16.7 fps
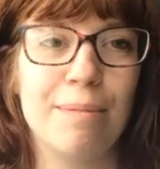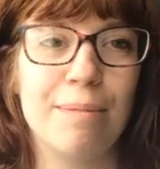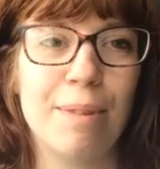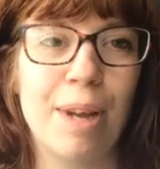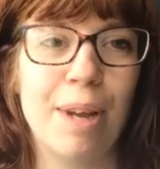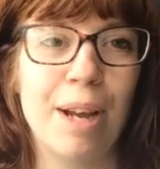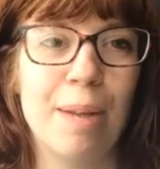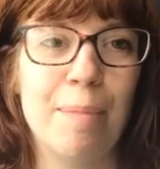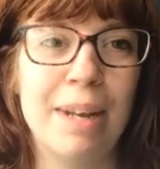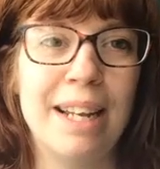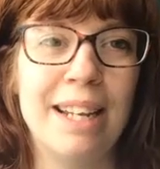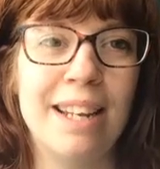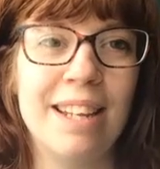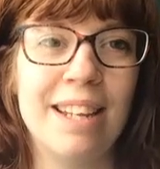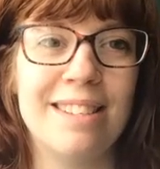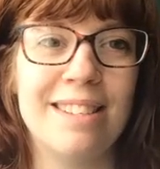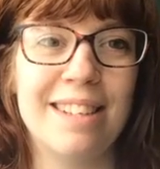my
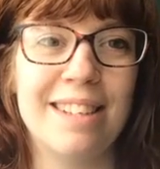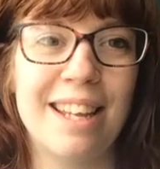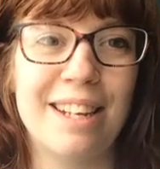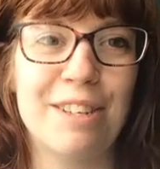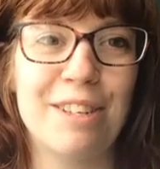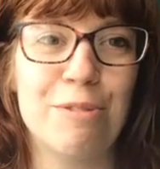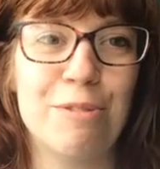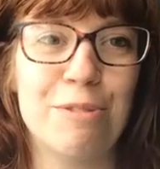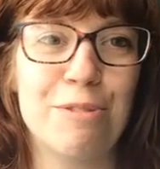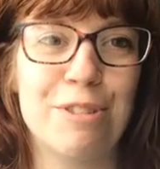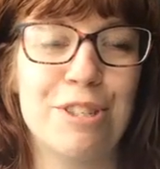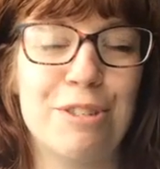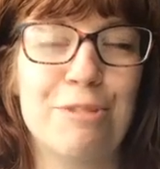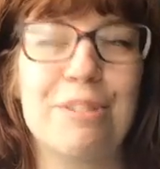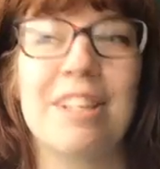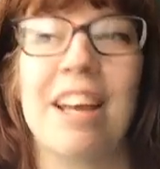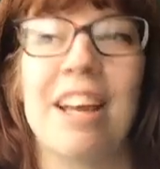list is getting shorter and
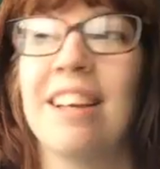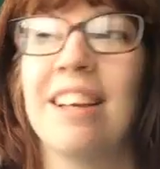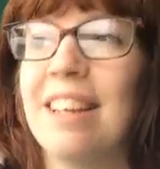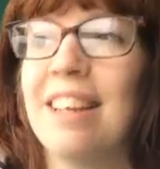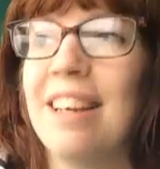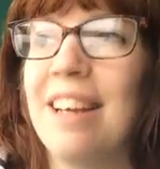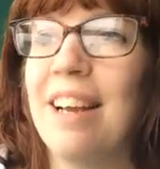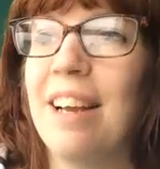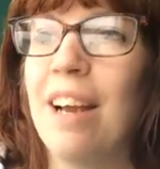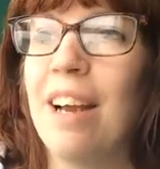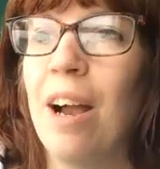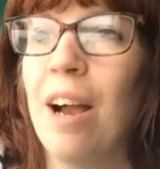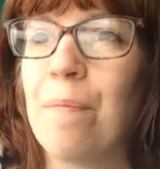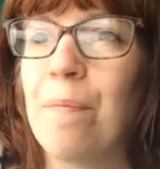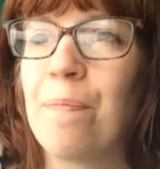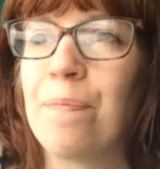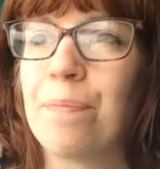shorter.
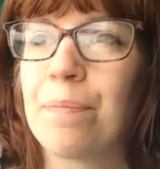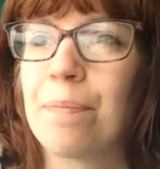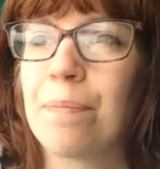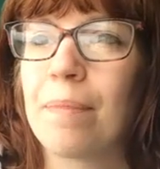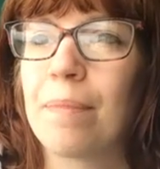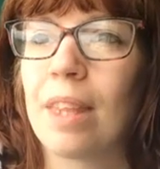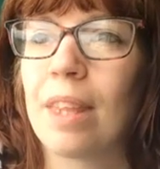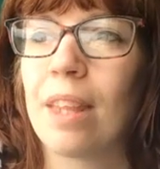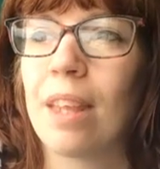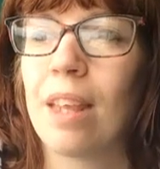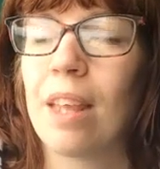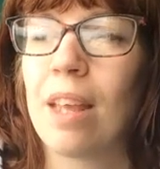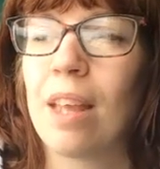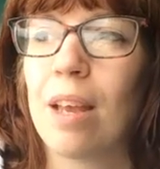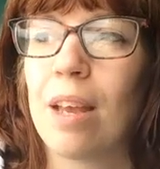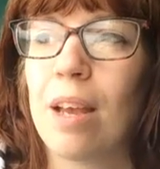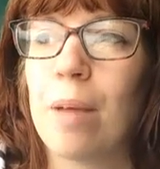
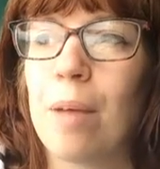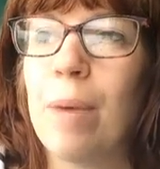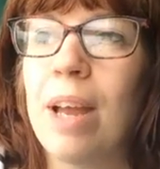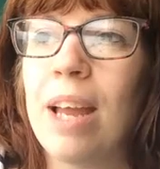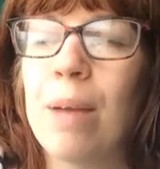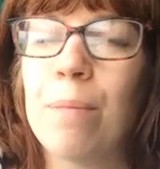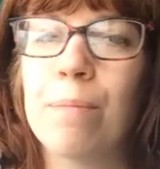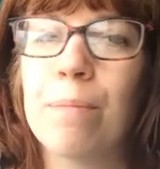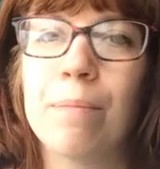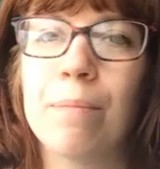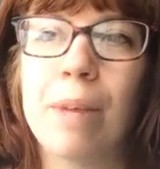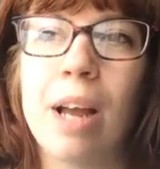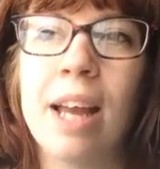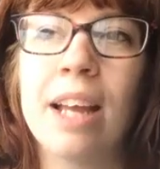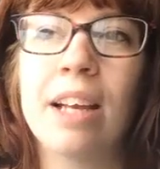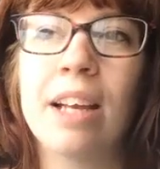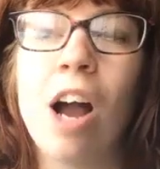But
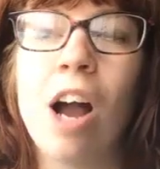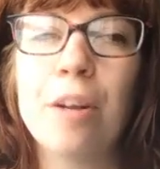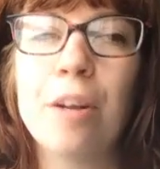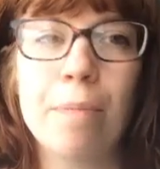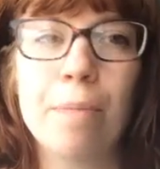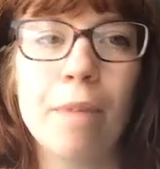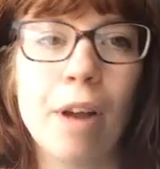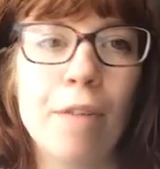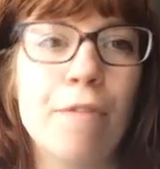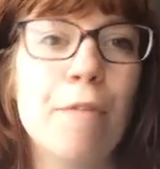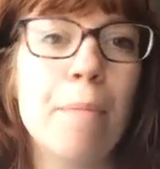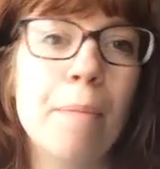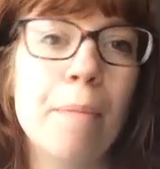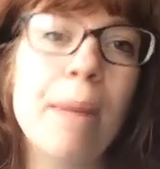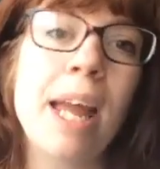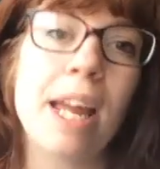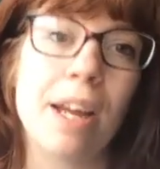it kind of, for
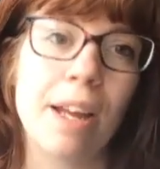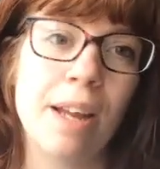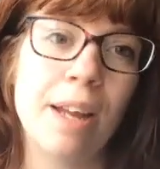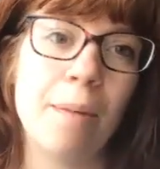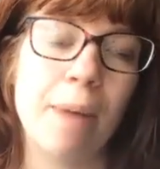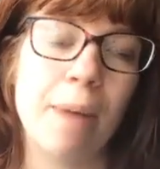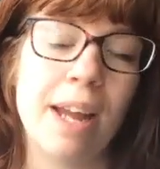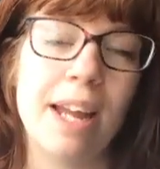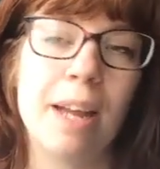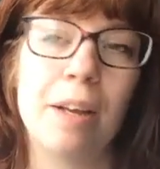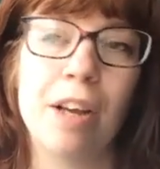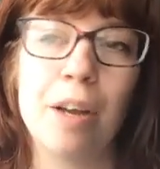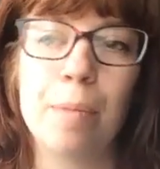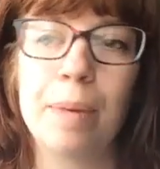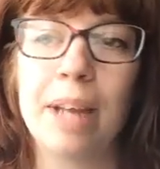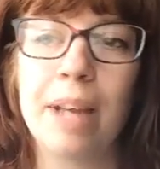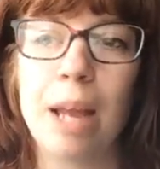me anyway, it
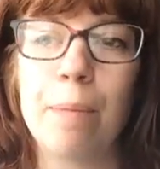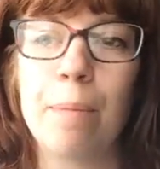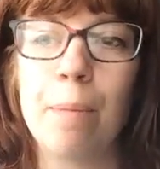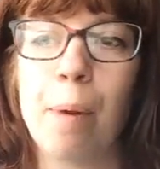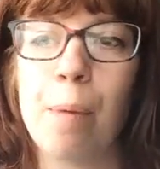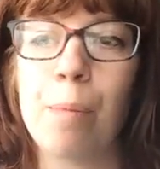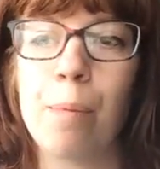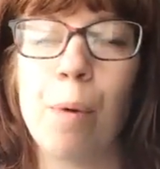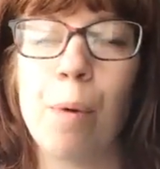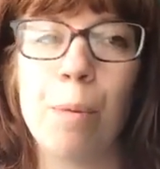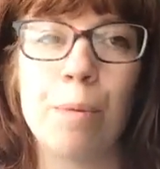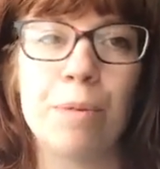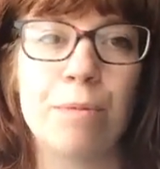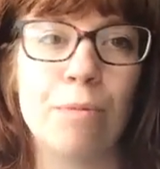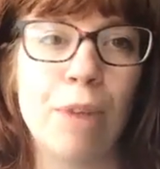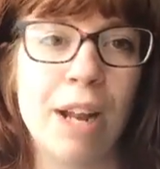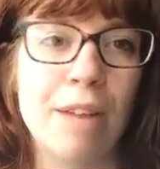kind of became about what
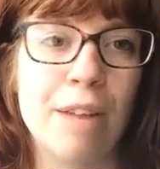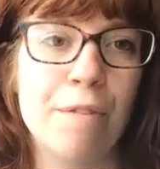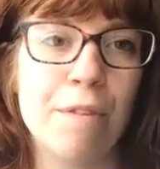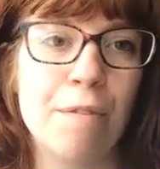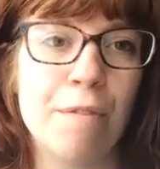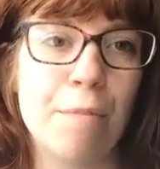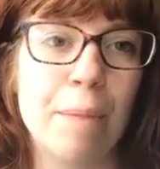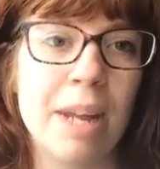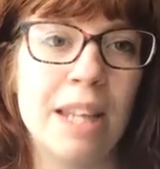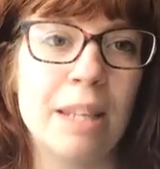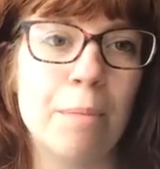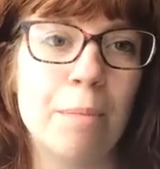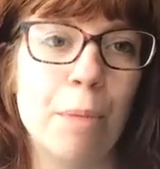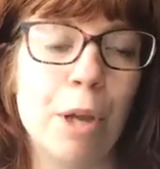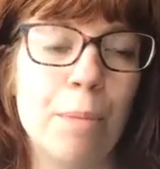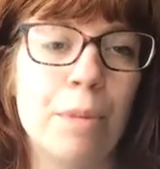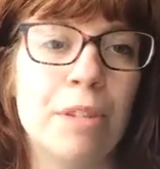was relevant for me in the
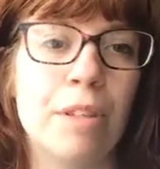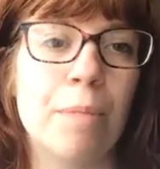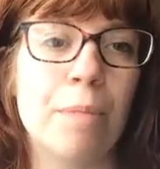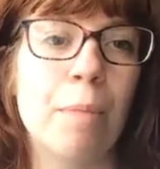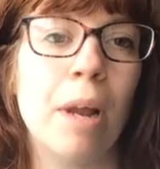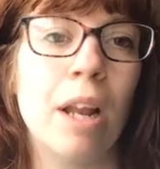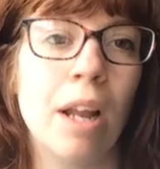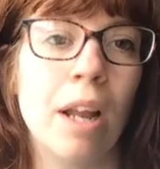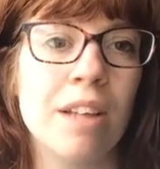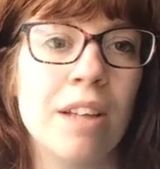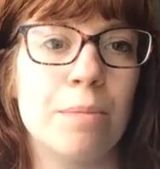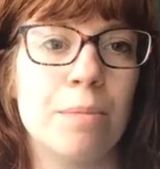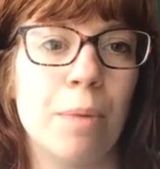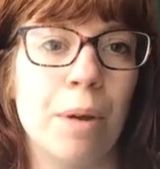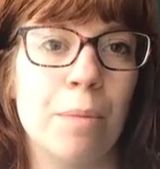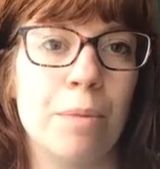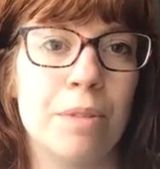moment. So my
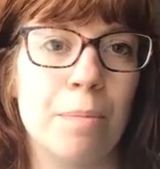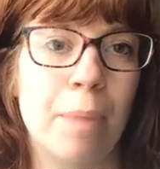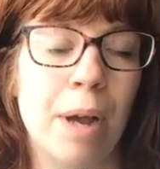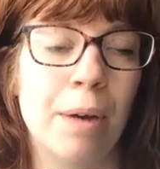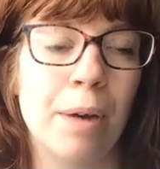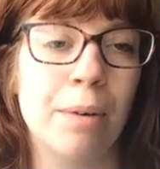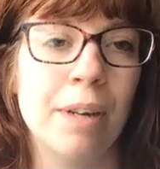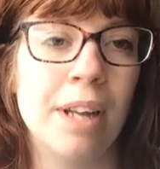last one was about